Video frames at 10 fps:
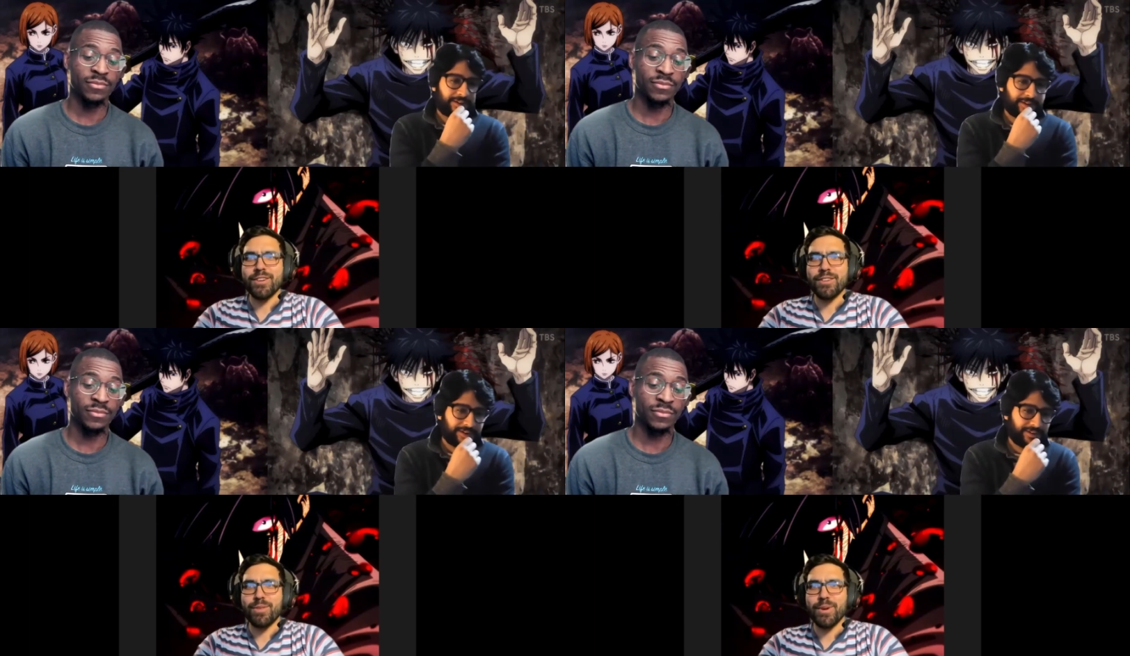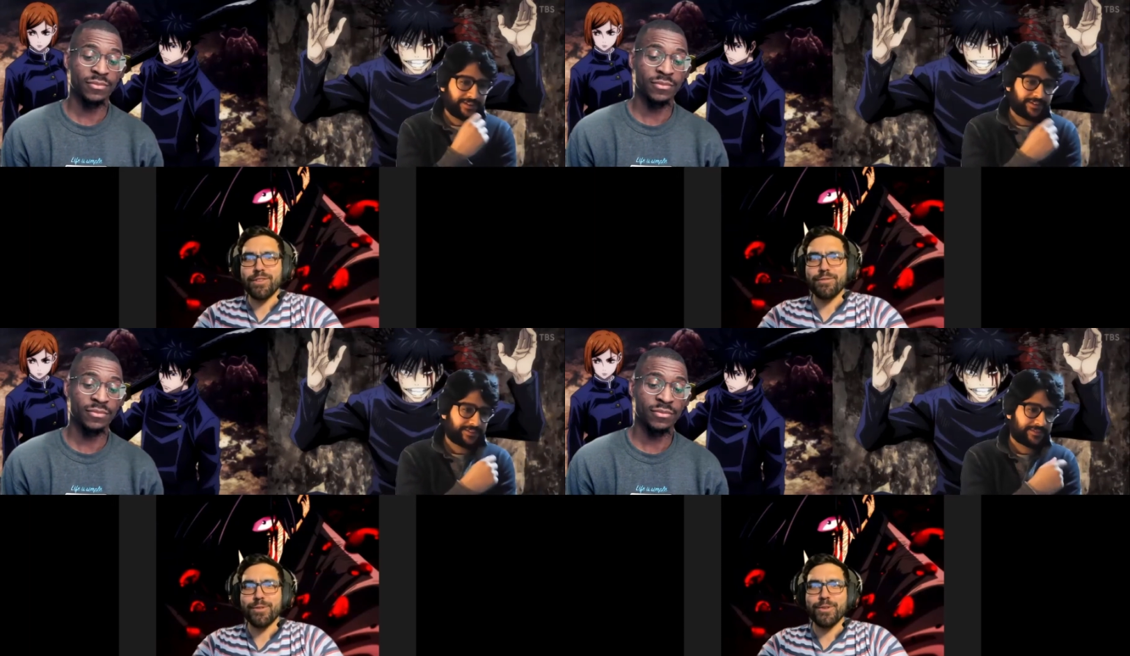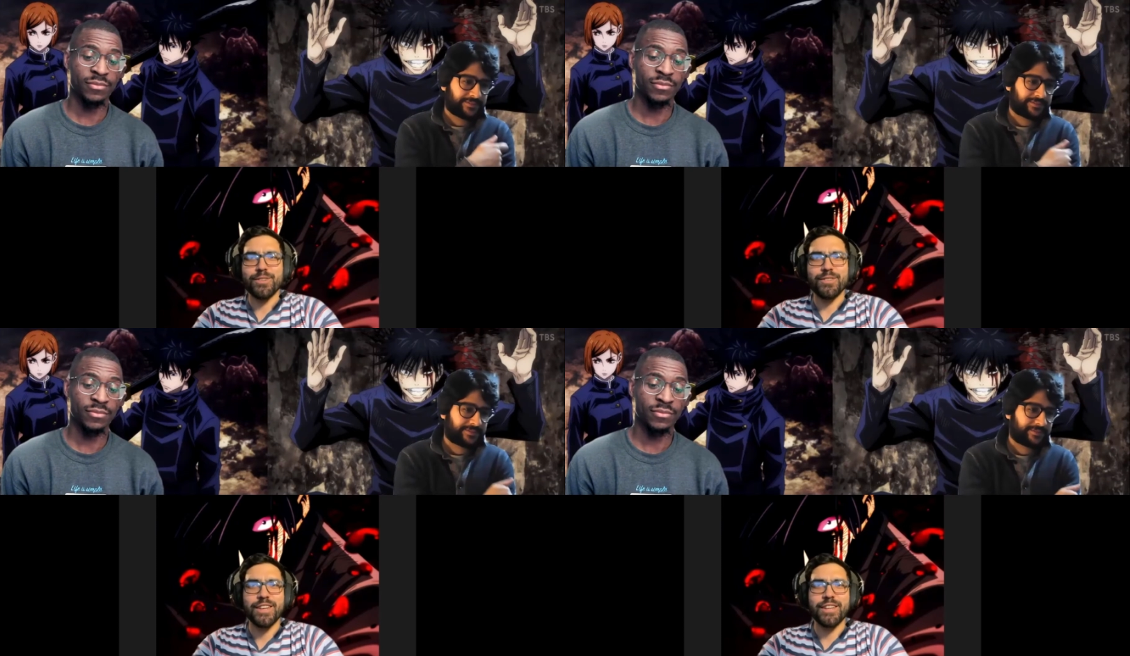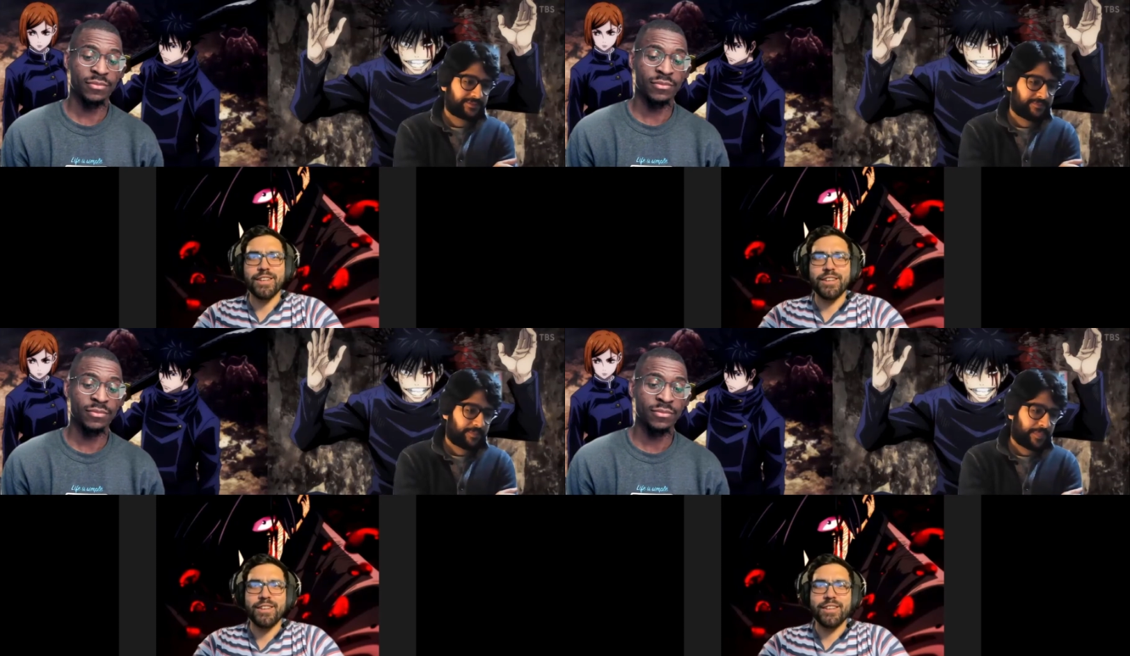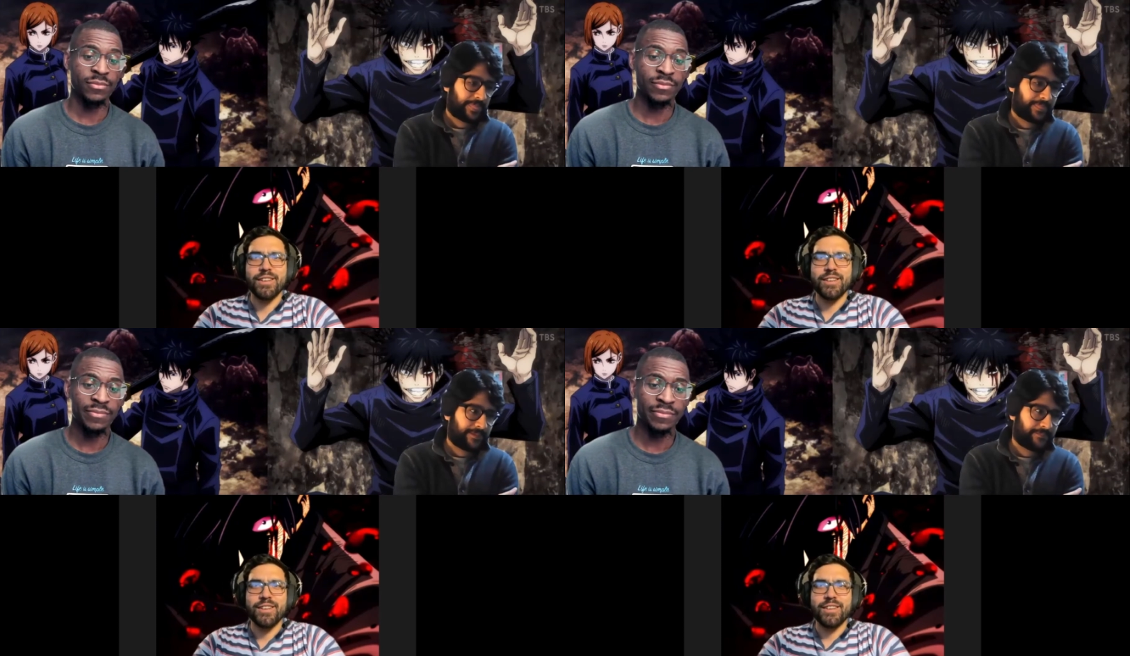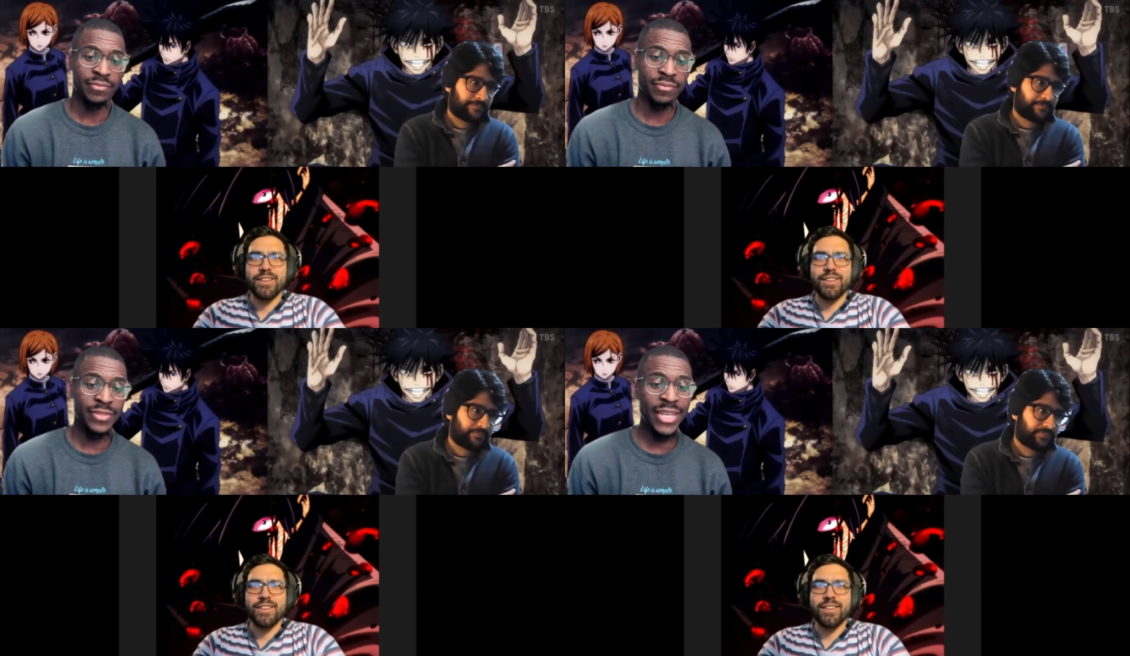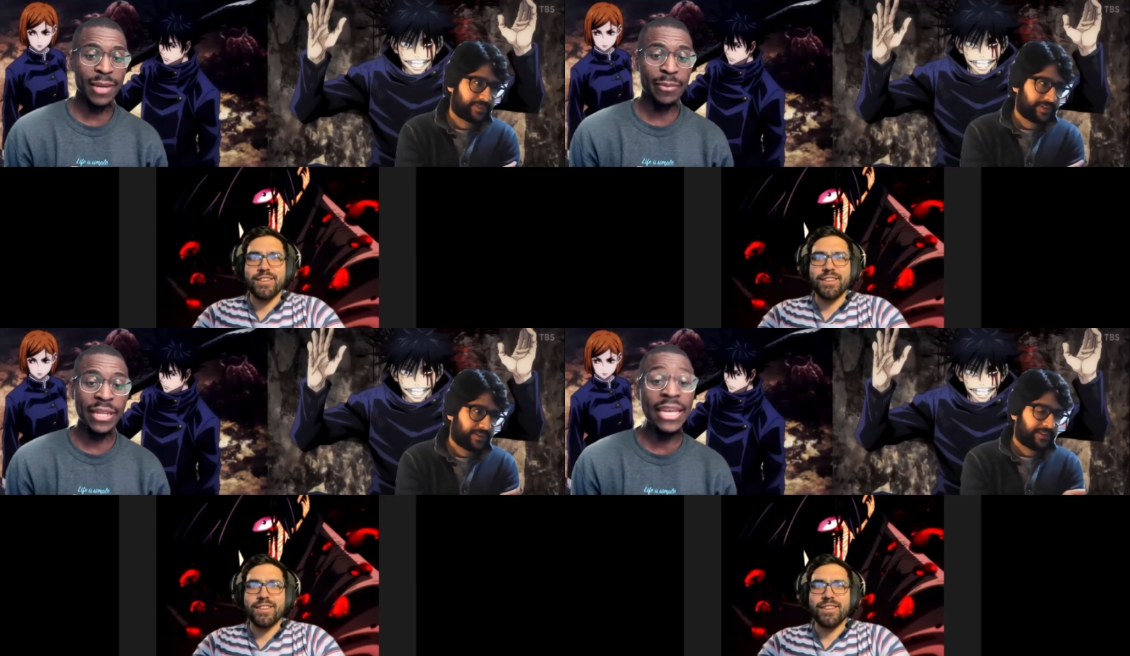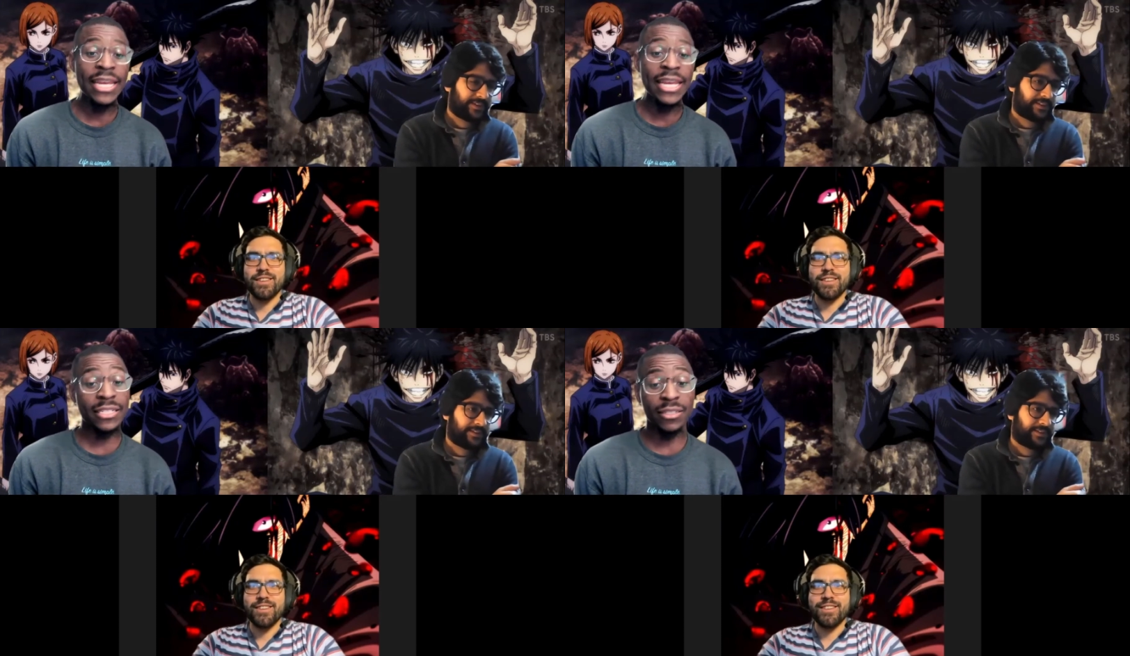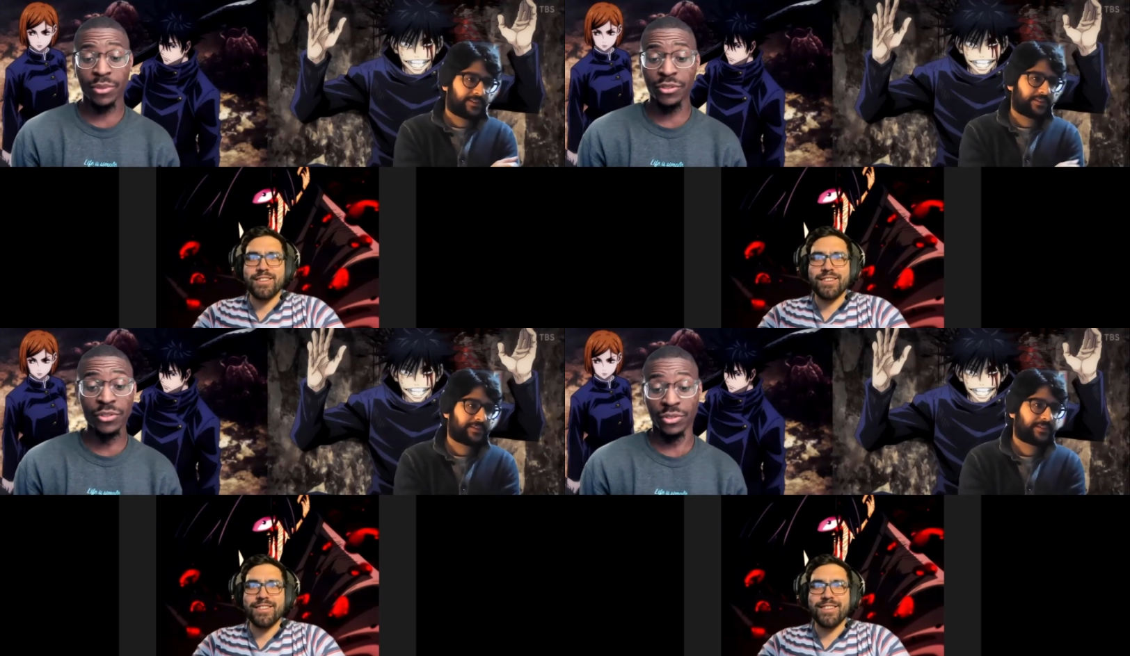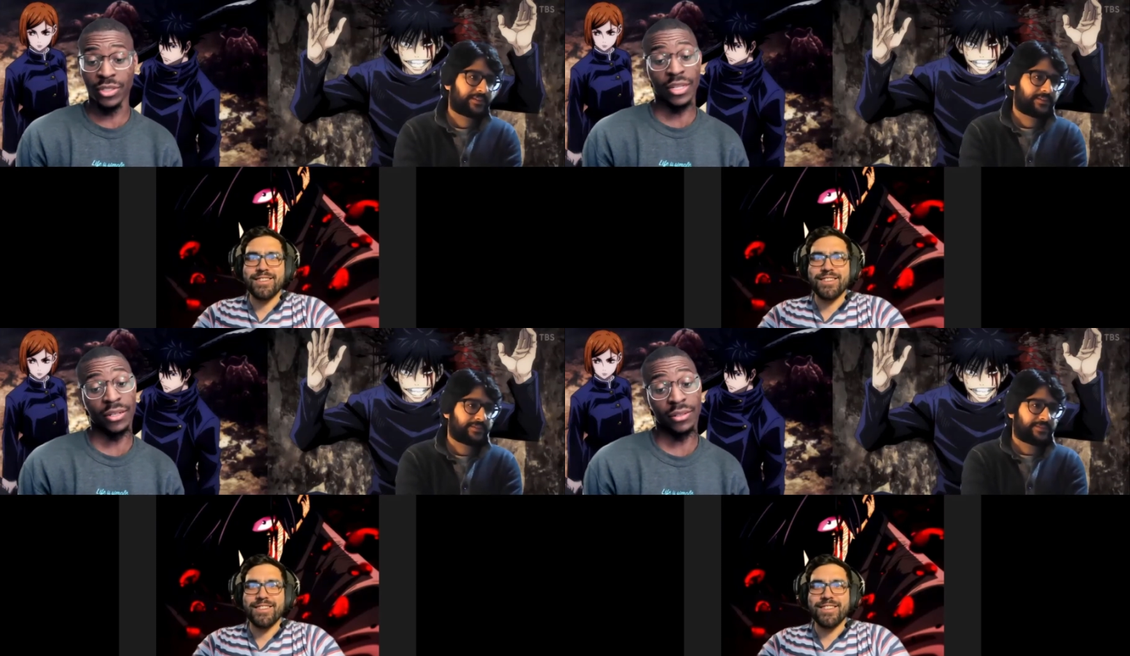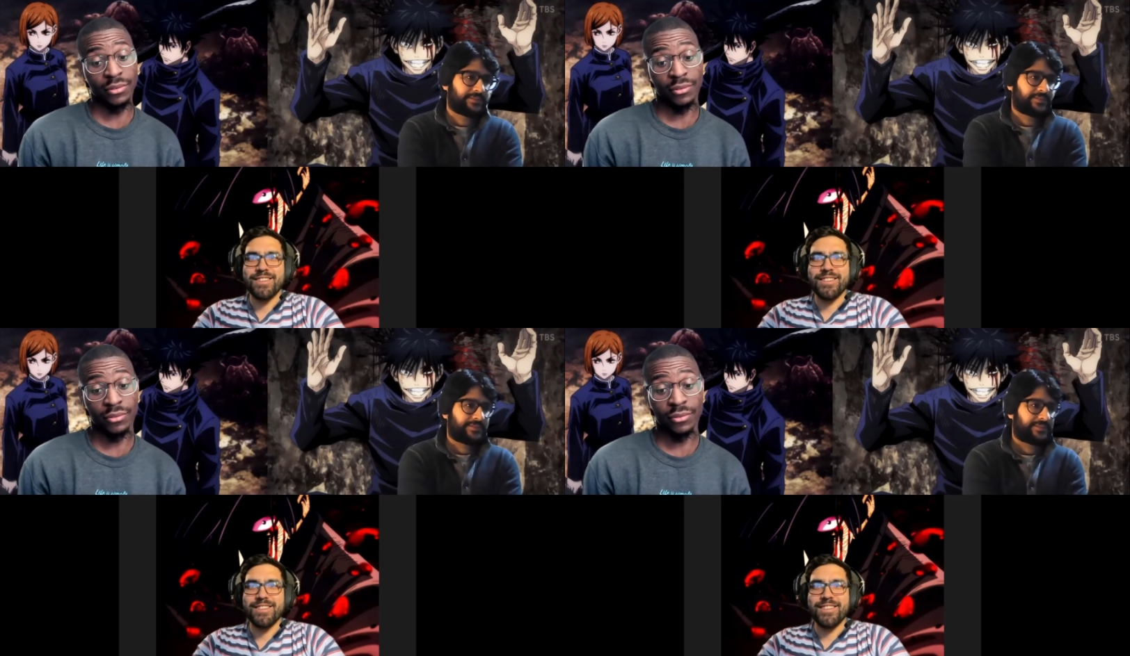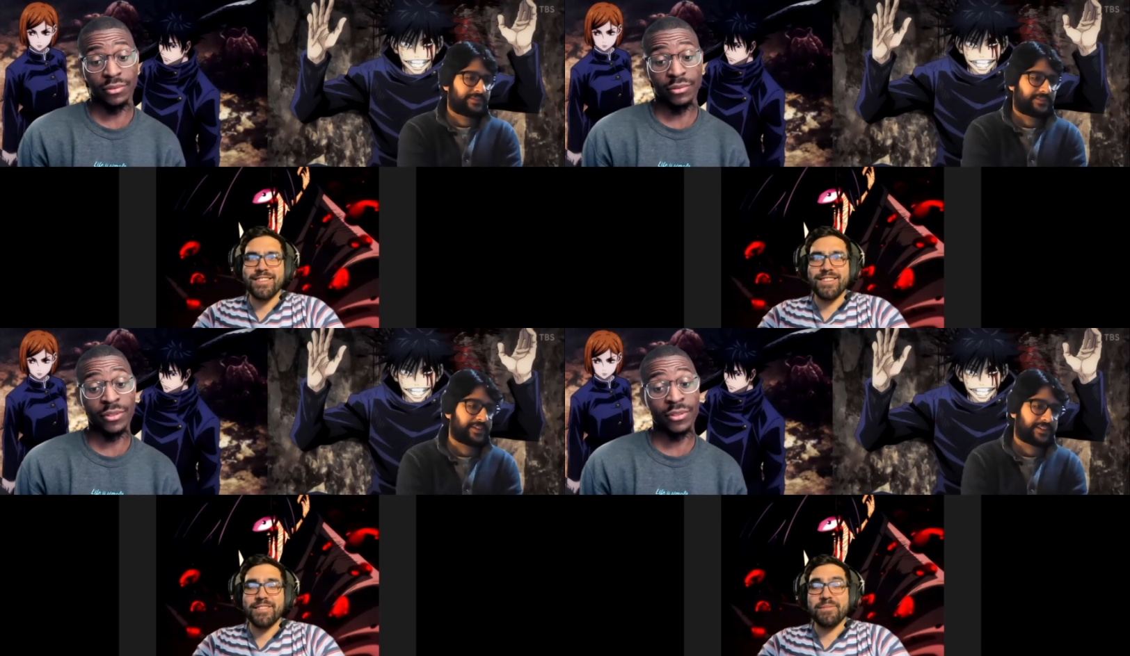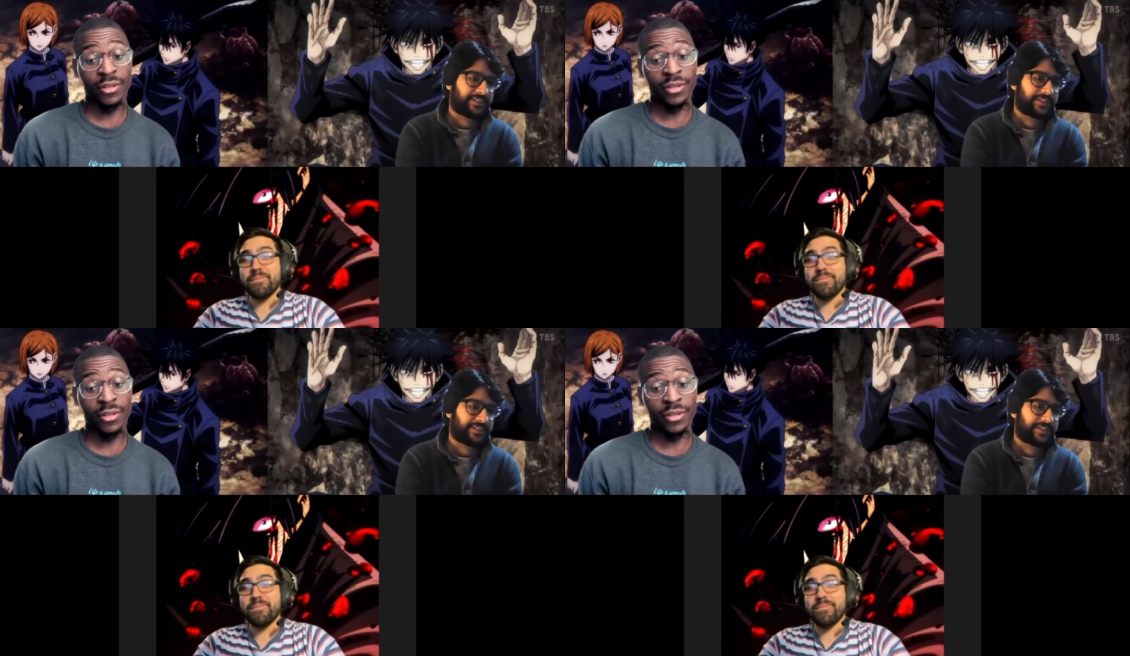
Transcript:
Speaker 1: or three or four, right?
Speaker 2: Yeah, but he hasn't been using that. Yeah.